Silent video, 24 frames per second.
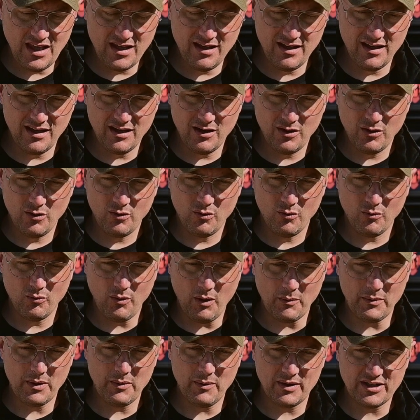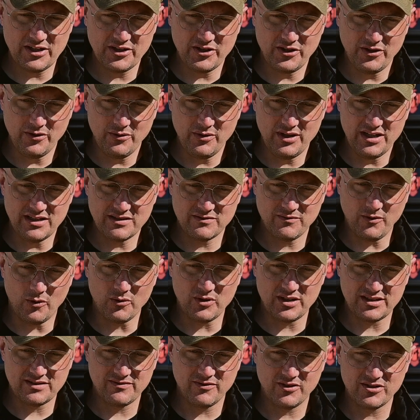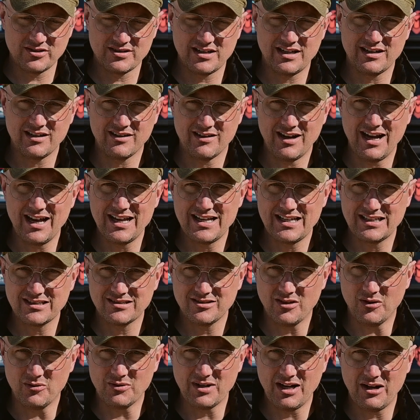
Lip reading: What we want to do is focus first on our ISO.